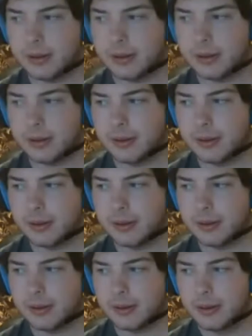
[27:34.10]
I
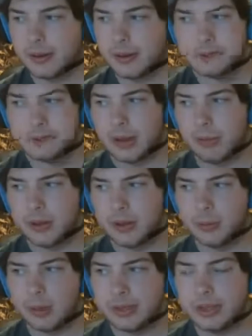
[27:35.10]
wonder what
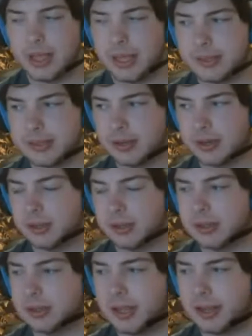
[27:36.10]
that's going to look like
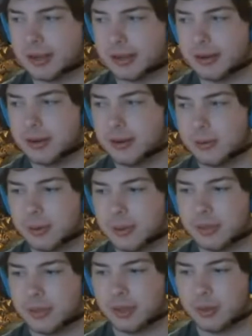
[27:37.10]
with the
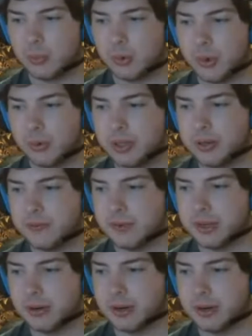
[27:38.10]
road
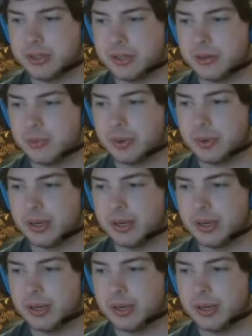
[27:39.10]
configuration wing.